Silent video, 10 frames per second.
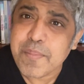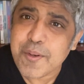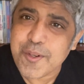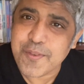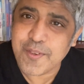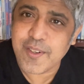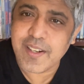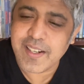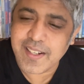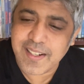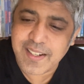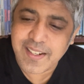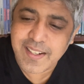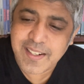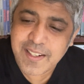beautiful,
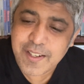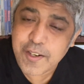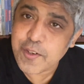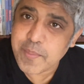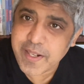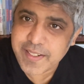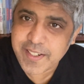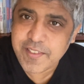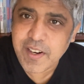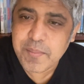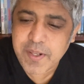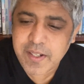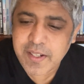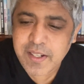romantic drama.